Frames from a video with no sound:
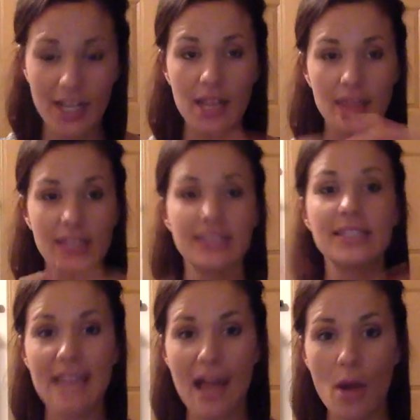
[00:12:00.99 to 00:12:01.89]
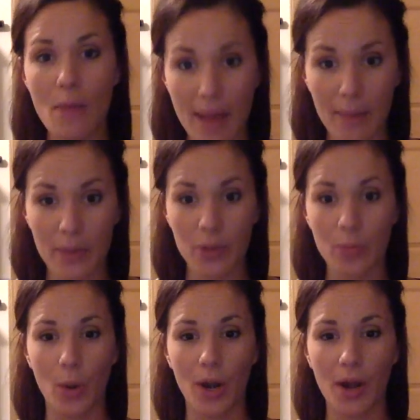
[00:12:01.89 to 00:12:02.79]
This is now my
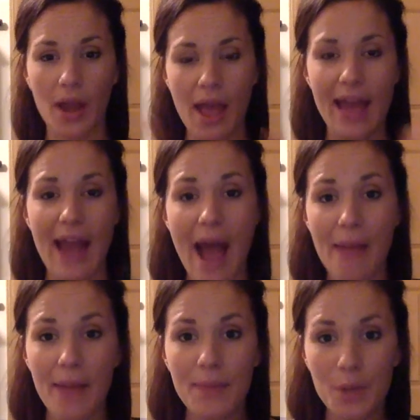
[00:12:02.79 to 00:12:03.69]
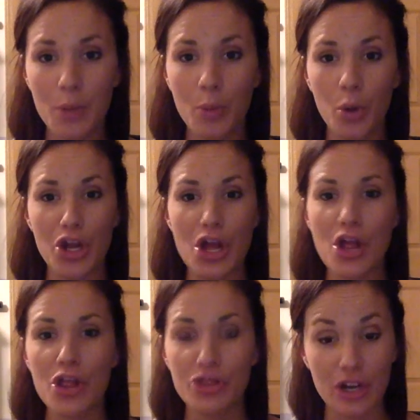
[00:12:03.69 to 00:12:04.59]
billboard. And on my billboard,
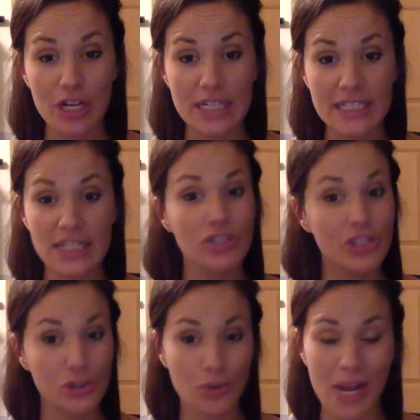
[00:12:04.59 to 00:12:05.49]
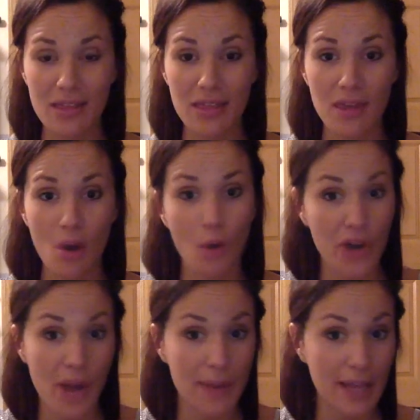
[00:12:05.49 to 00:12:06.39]
there is strength
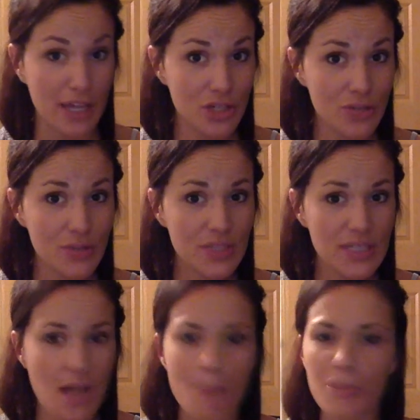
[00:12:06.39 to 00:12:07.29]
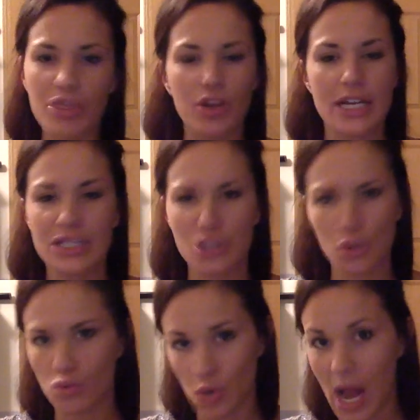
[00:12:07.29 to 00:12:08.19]
overcoming issues, but there is no
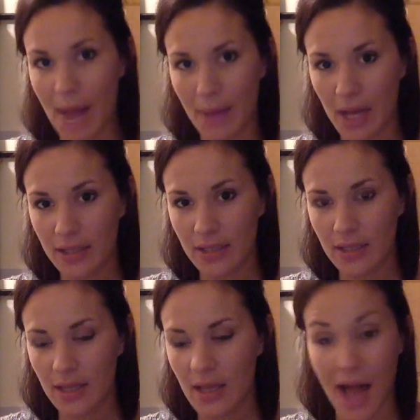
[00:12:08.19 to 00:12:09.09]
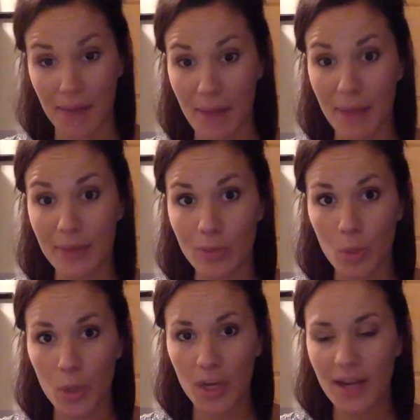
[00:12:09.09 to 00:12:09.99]
drama on my
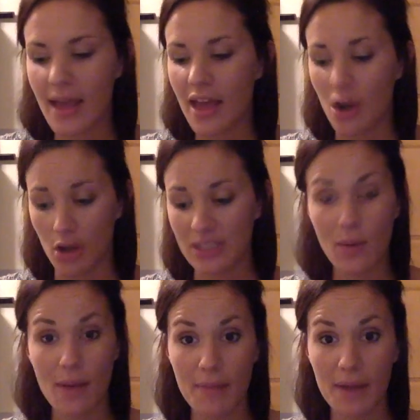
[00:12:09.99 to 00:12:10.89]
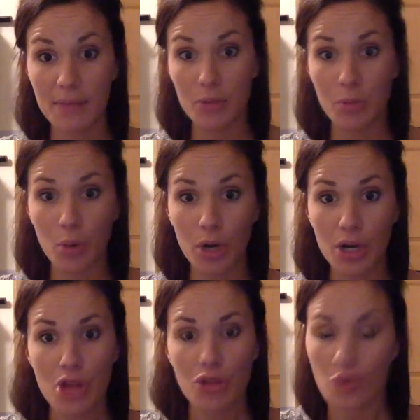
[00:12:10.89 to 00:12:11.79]
billboard. And also on my billboard,
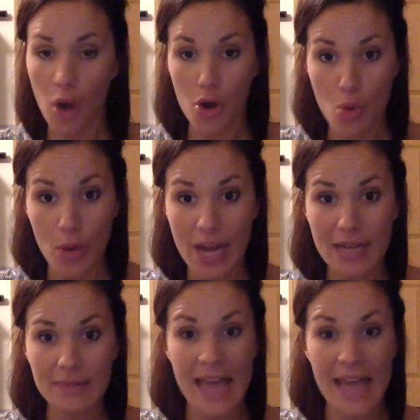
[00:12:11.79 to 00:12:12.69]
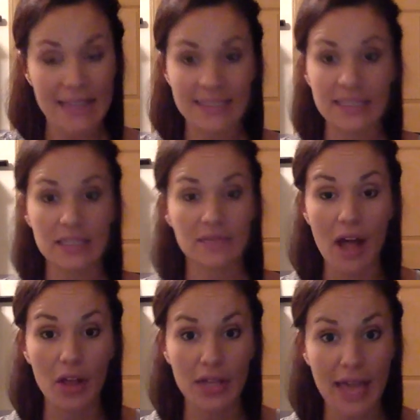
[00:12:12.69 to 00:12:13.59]
there are no random statuses of
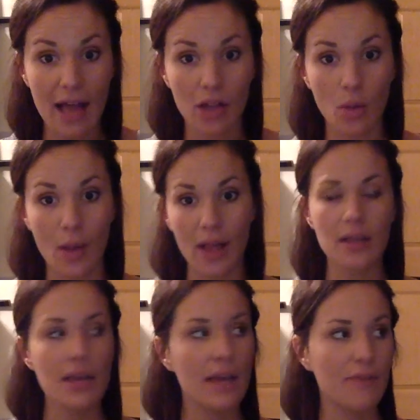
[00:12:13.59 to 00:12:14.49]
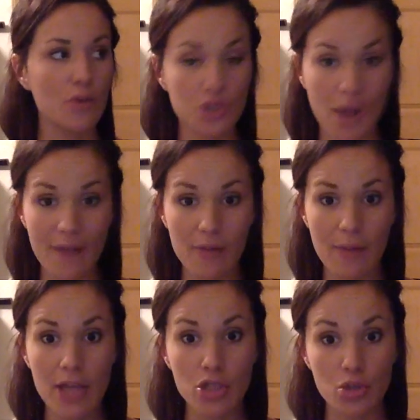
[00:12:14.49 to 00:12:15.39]
hell yeah, LOL. If you were driving by
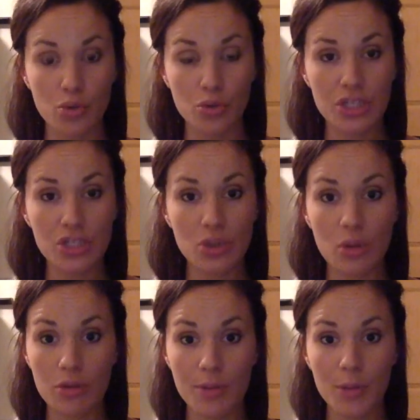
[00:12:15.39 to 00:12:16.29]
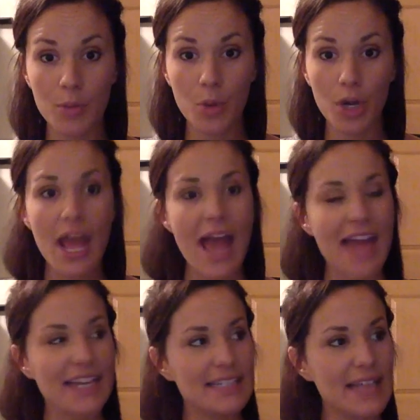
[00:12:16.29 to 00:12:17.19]
a jewelry store with a billboard and
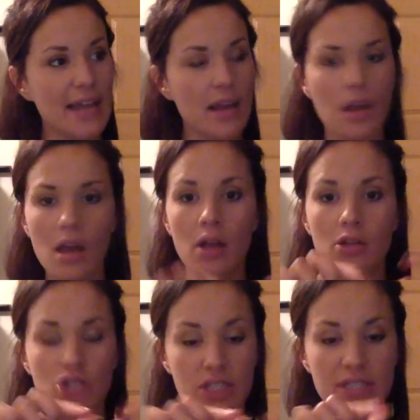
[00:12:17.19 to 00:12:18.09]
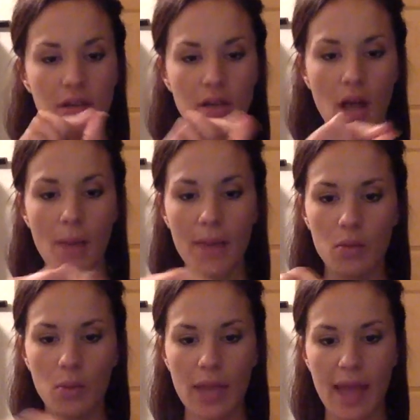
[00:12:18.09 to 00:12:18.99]
it said, just come in,
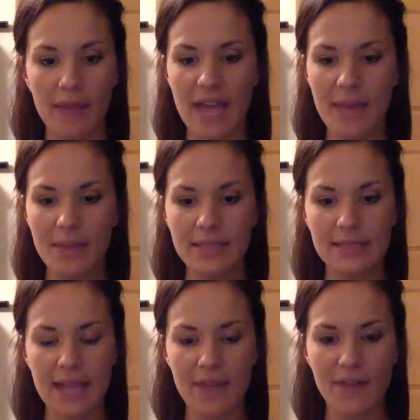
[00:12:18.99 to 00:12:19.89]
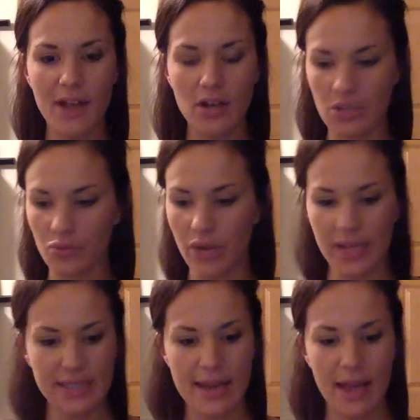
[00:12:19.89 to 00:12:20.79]
we have diamonds and sapphires and rings
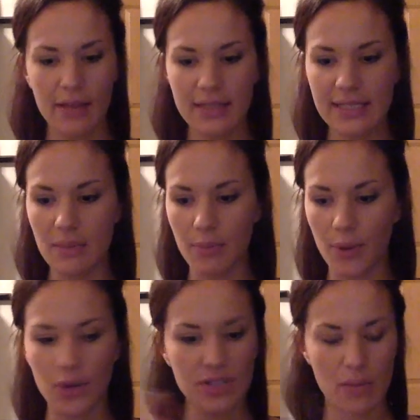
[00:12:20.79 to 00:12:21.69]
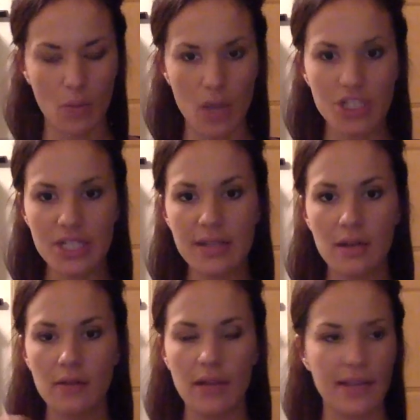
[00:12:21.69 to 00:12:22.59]
and necklaces and pearls and watches,
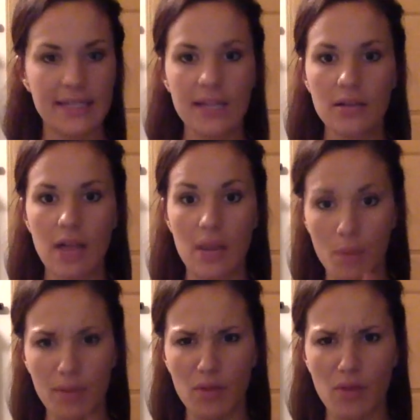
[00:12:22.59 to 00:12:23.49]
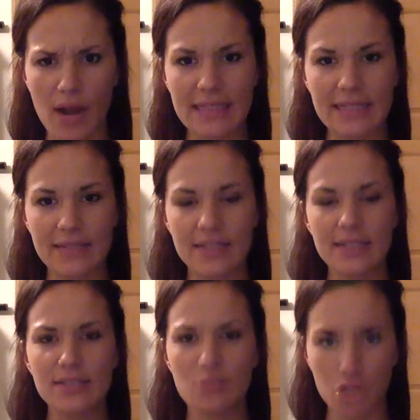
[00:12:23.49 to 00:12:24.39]
and that's it, in one big run-on
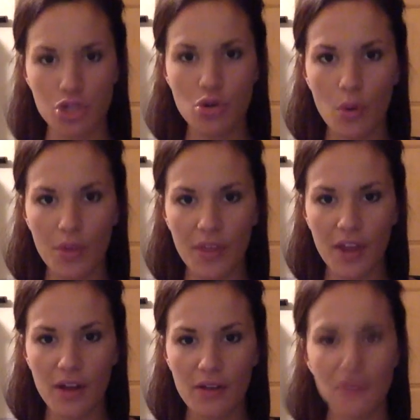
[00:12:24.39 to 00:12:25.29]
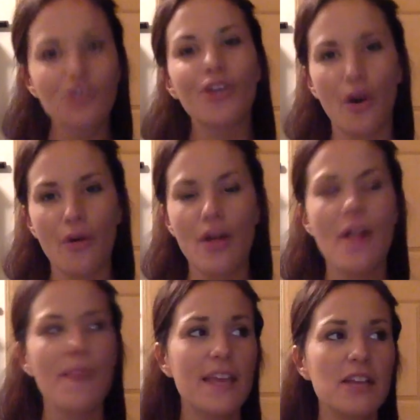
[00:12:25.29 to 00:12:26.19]
sentence, would you go in there? No.
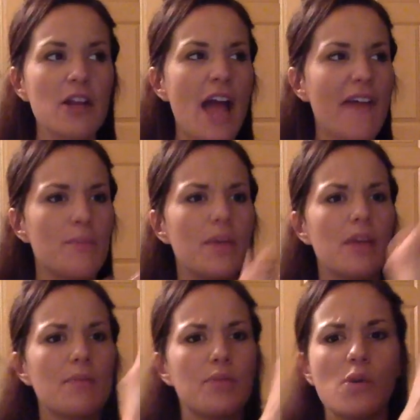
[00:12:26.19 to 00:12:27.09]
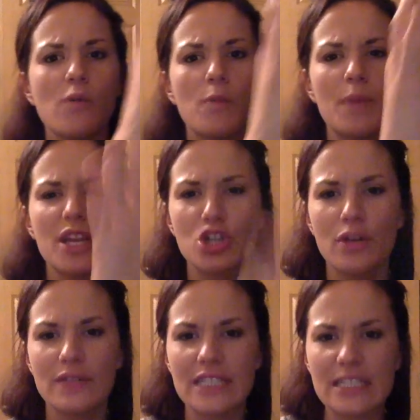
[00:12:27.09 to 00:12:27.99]
They have a big, beautiful picture of
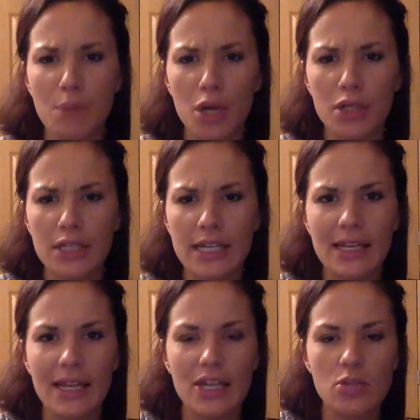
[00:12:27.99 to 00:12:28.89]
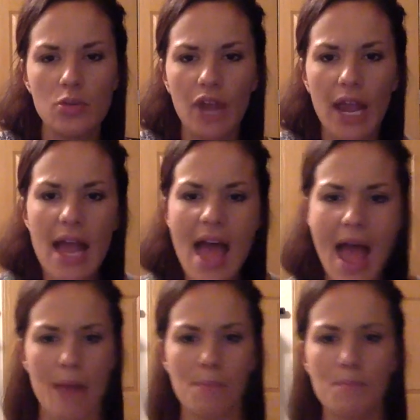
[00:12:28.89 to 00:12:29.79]
a sparkling engagement ring
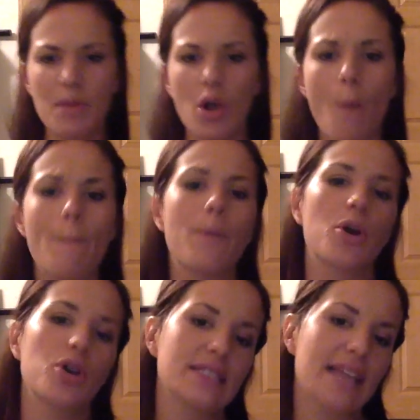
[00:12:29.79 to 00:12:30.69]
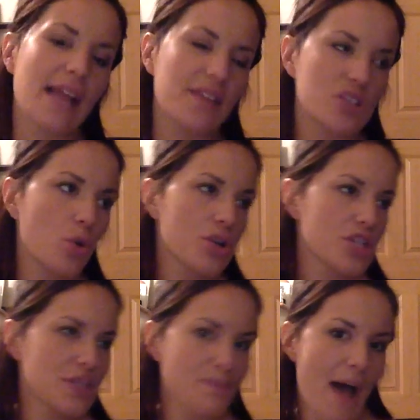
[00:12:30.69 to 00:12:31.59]
and big old pearl set on this
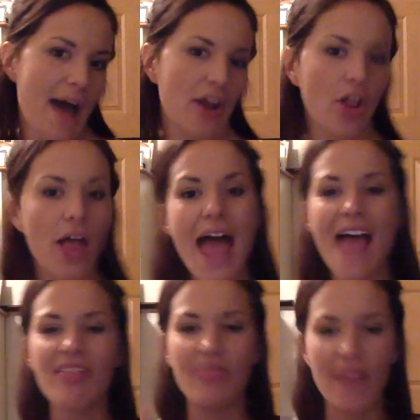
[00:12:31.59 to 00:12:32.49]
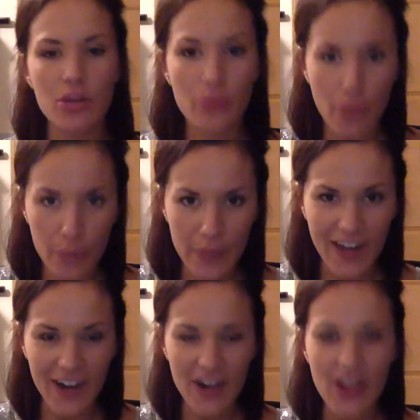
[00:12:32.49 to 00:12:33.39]
gorgeous model, and then you go in
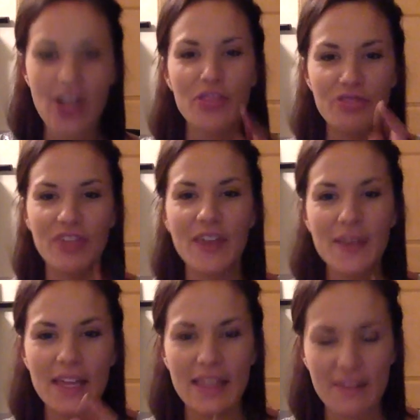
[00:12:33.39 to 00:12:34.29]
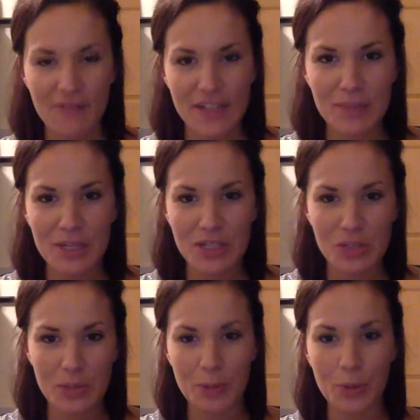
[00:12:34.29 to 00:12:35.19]
there. Think that Facebook is your
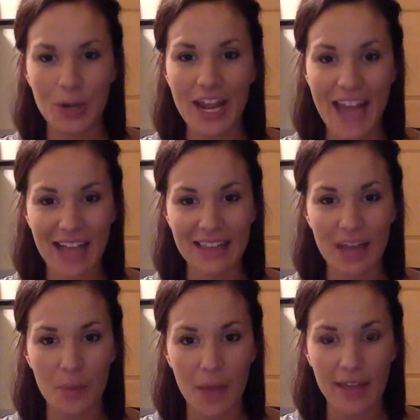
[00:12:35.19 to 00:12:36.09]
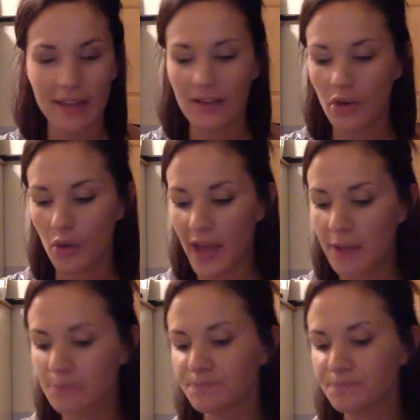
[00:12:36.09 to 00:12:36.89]
billboard and act that way, okay?